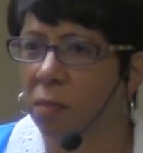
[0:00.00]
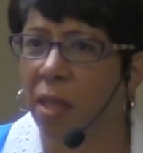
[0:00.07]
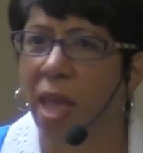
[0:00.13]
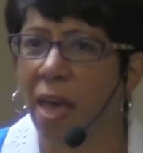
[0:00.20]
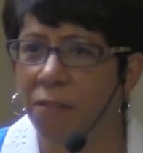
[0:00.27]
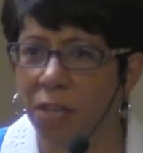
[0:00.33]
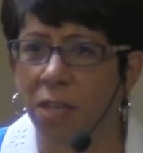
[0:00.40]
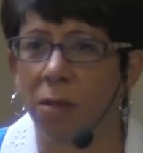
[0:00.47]

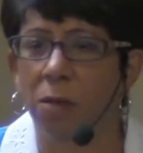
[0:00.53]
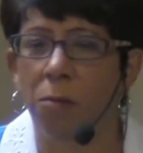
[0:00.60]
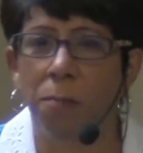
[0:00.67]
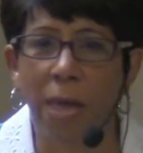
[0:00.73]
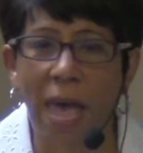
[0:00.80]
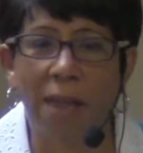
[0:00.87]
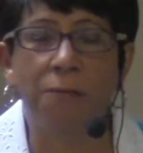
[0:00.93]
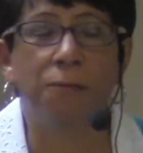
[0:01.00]
having
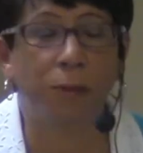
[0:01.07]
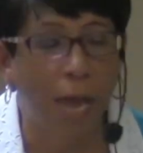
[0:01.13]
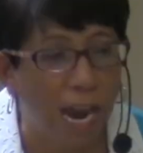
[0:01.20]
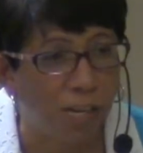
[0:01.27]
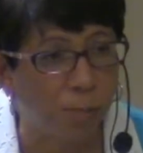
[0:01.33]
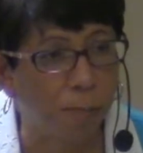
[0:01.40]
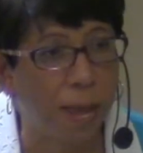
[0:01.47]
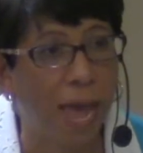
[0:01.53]
bad
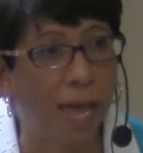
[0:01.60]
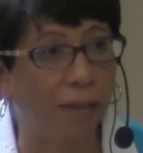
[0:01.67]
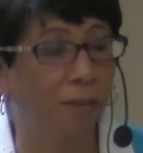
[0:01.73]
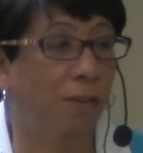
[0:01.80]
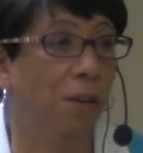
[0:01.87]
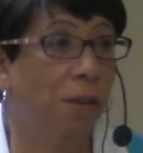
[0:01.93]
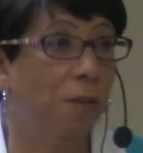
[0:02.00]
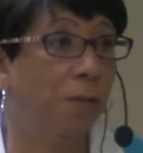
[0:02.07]

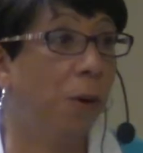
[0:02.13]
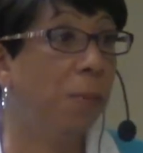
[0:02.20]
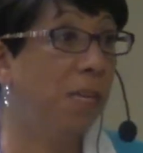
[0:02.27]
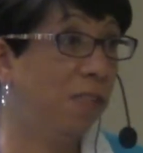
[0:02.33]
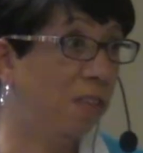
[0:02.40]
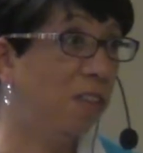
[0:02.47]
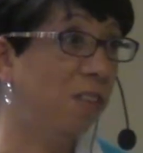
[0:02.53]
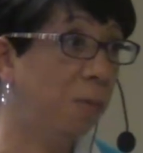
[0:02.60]
flashbacks from
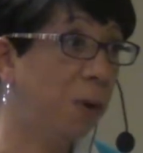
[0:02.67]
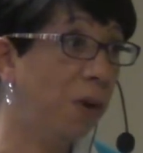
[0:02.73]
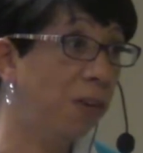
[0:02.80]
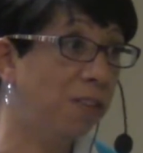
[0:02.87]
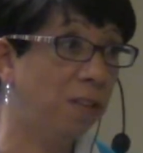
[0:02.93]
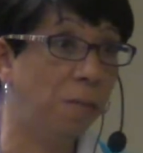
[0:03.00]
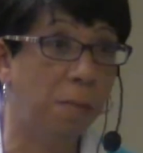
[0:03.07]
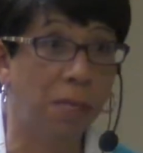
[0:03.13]
his
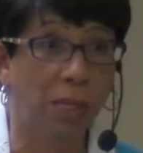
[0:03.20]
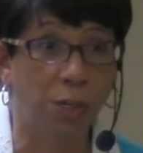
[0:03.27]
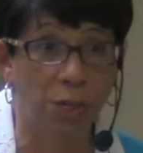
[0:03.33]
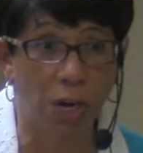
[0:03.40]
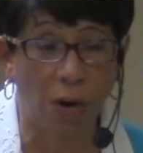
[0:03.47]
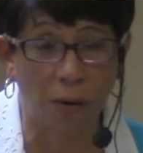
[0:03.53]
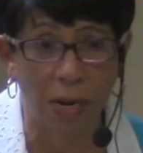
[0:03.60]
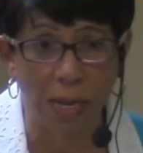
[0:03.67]
experience in the
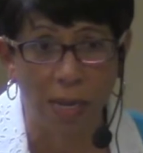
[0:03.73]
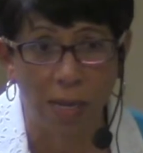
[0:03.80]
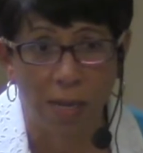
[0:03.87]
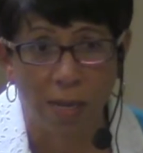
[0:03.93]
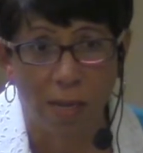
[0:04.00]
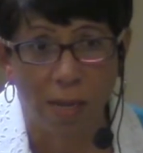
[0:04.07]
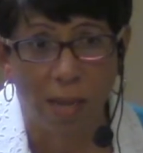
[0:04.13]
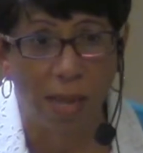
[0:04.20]
military,
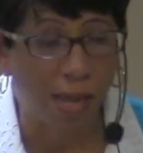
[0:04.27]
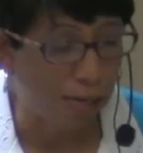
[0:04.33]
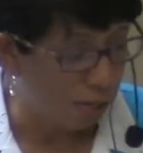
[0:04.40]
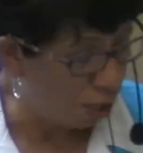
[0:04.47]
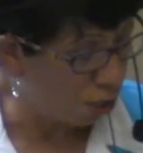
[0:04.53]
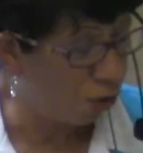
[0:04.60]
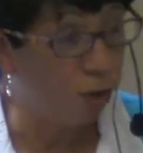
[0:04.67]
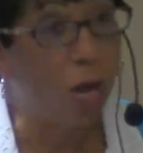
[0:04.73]
and
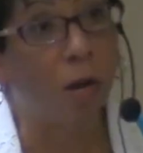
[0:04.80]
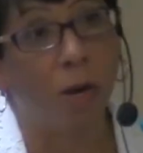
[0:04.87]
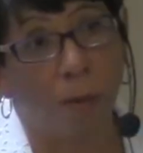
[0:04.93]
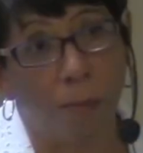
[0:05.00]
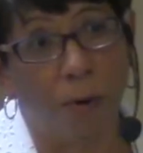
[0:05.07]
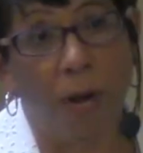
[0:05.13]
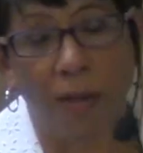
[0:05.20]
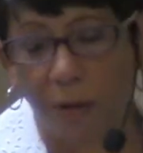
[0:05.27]
his
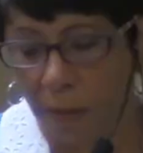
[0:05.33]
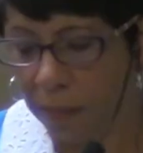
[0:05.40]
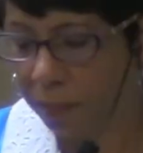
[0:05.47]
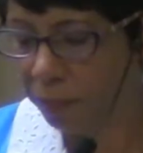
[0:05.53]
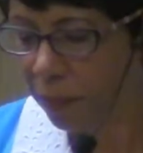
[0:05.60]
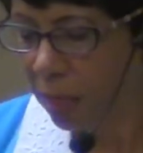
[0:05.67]
younger brother.